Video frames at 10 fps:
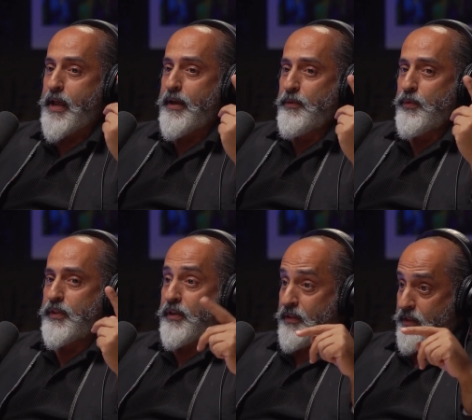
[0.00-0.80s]
and we
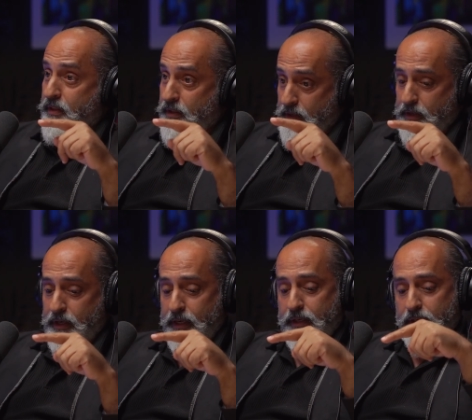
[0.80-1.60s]
did
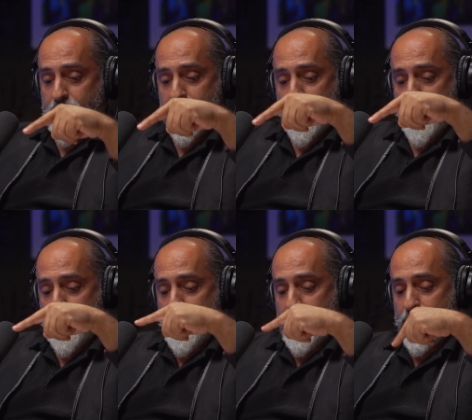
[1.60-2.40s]
like a,
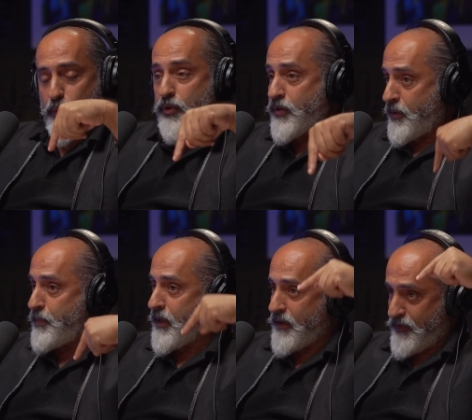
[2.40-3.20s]
uh, a water
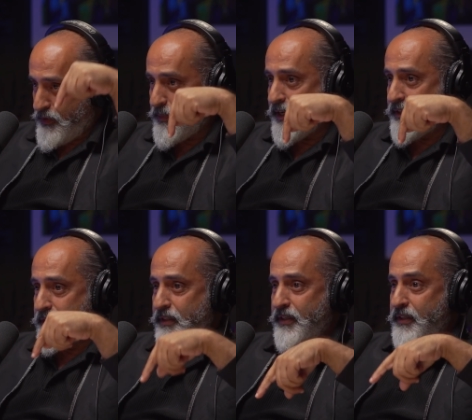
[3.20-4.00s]
park from
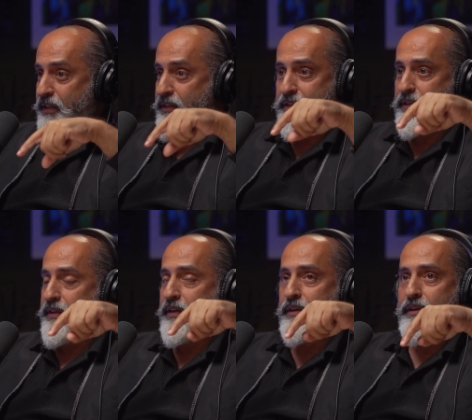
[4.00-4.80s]
90 degrees.
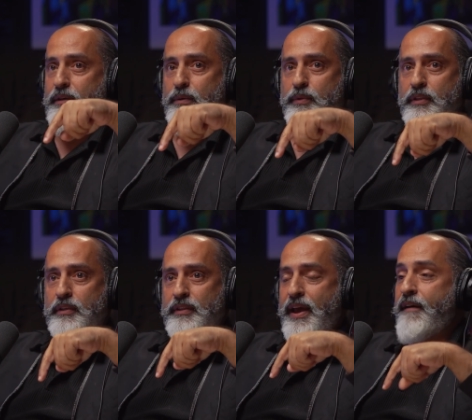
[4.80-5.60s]
Uh, we
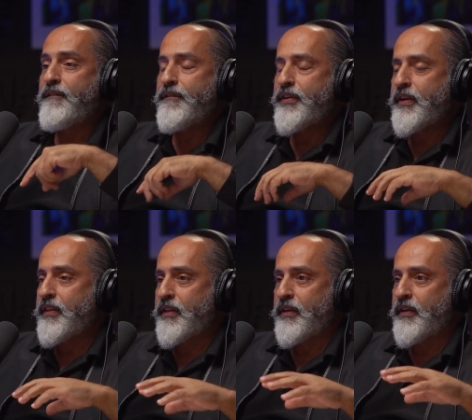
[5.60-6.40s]
did
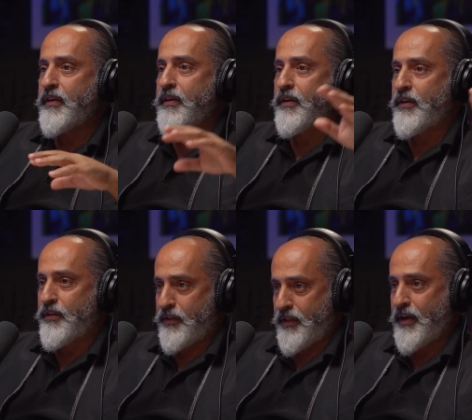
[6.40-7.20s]
everything
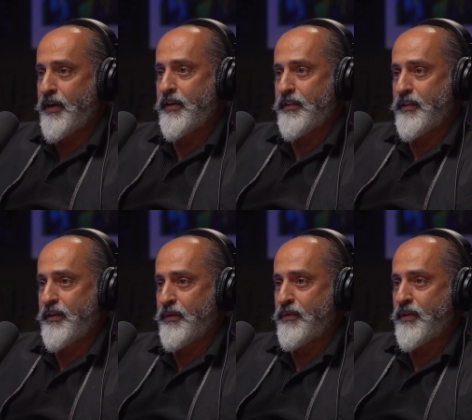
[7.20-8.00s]
on the island
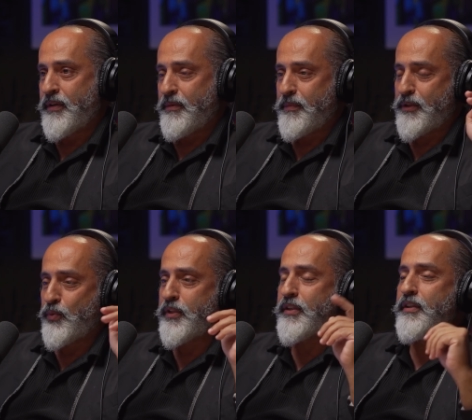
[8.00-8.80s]
now,
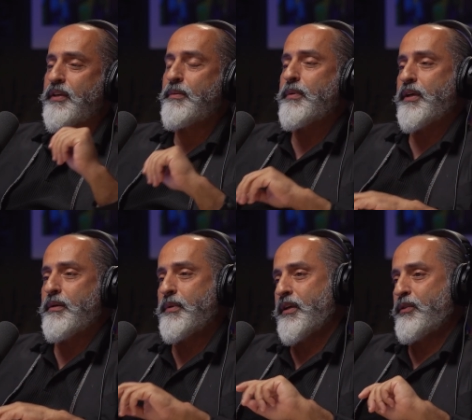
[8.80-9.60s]
but we did it in
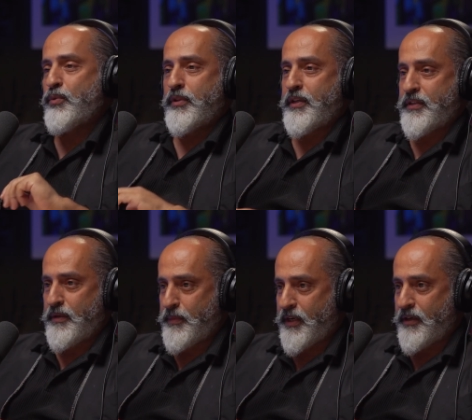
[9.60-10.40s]
Miami and two days
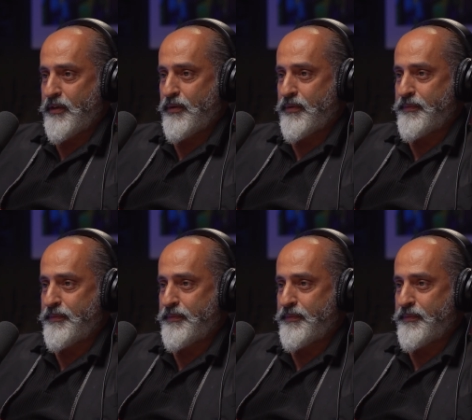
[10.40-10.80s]
in Maranello.